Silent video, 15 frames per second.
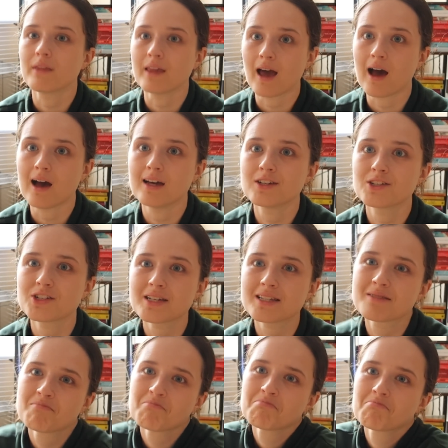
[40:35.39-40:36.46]
yeah it's
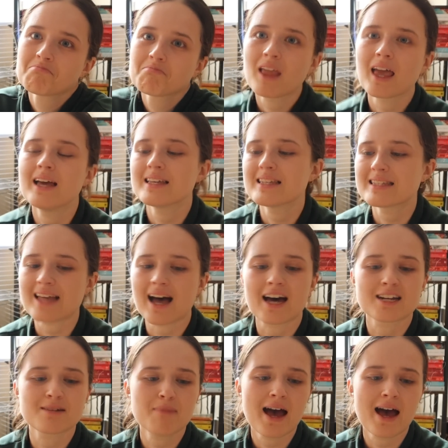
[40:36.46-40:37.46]
just it's sad.